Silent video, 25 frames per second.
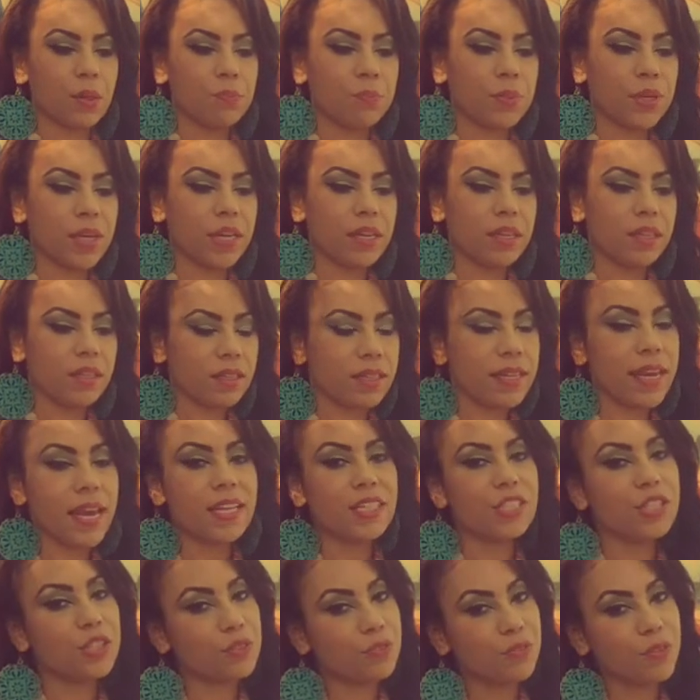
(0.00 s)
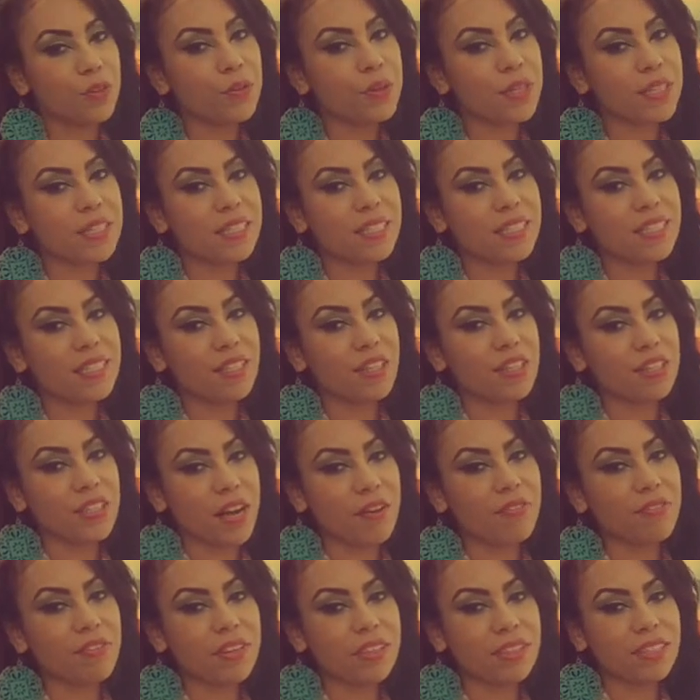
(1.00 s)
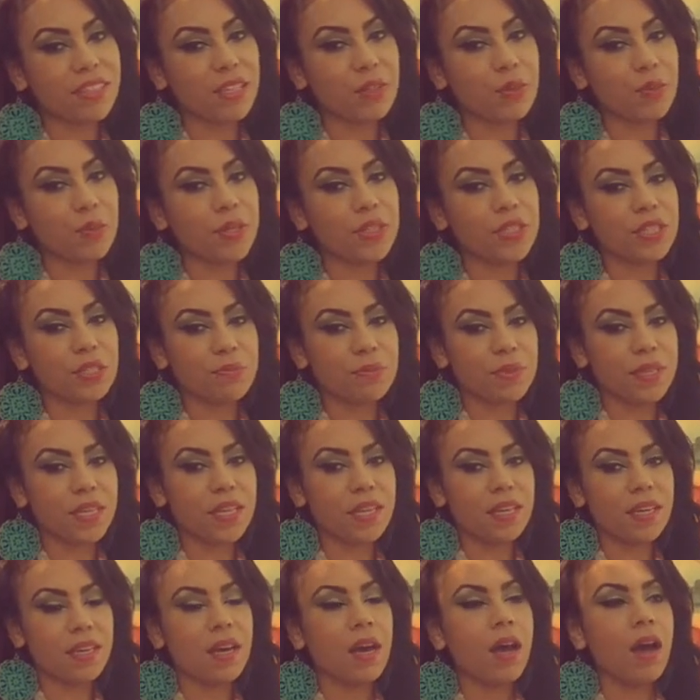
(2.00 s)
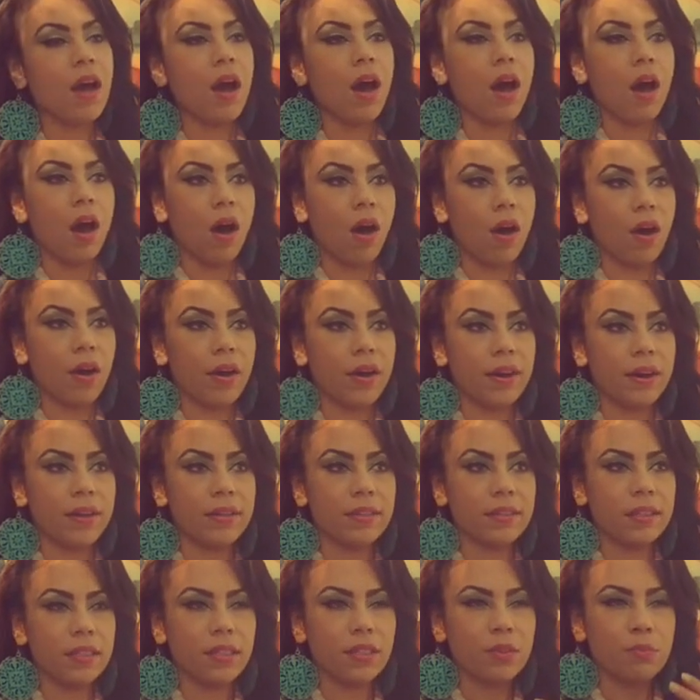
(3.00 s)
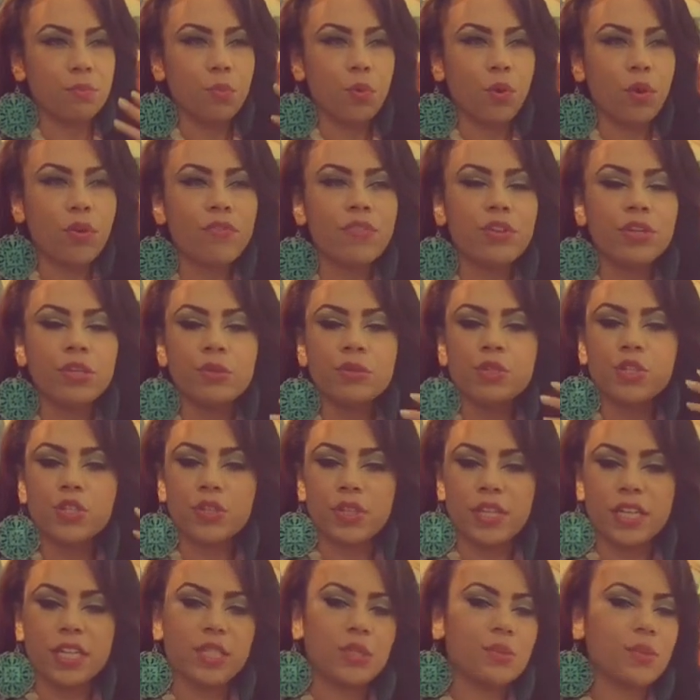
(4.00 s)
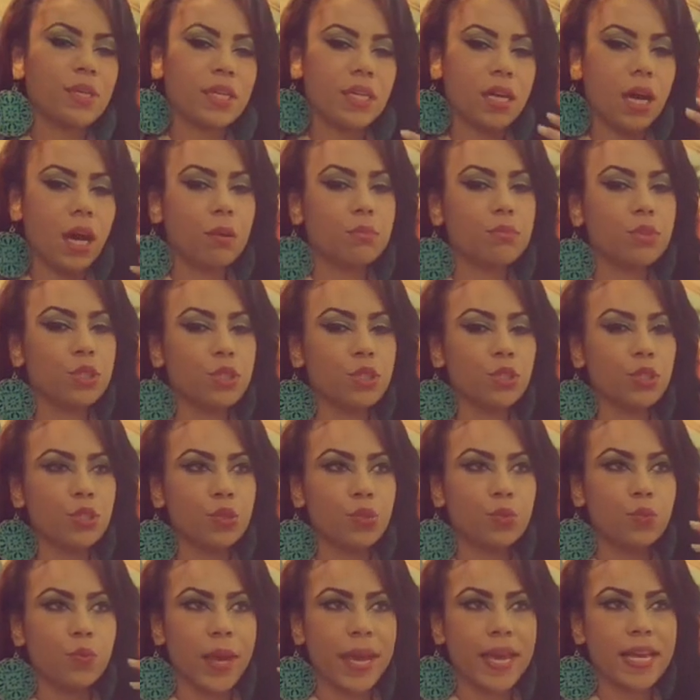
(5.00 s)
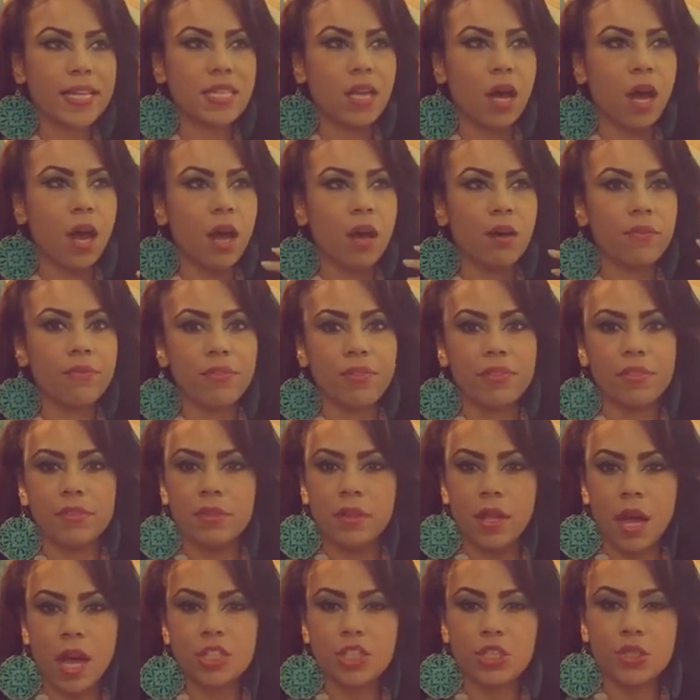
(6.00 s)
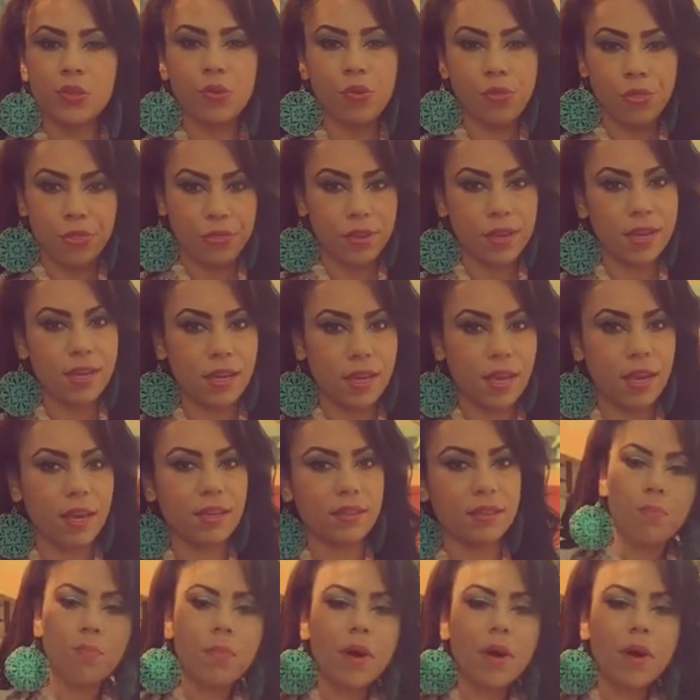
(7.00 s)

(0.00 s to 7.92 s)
But yes, your focuses are definitely going to be on more Venusian things when it comes to your ways of logical thinking.